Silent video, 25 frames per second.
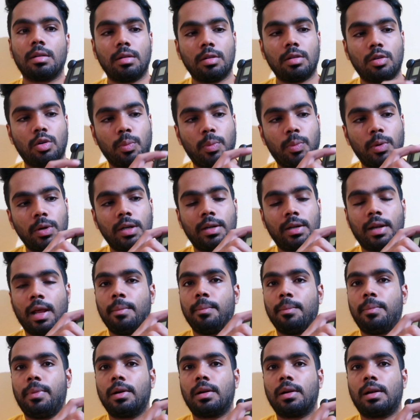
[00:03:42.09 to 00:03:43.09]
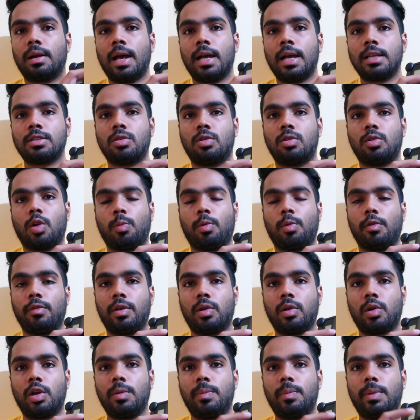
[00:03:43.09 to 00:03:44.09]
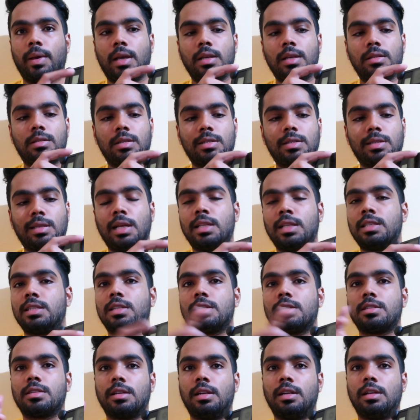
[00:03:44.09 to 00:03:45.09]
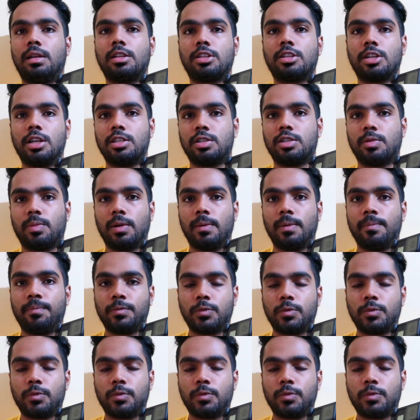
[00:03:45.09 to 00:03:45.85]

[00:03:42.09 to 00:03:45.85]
to put a tempered glass on top of here, right, because this lens is interchangeable.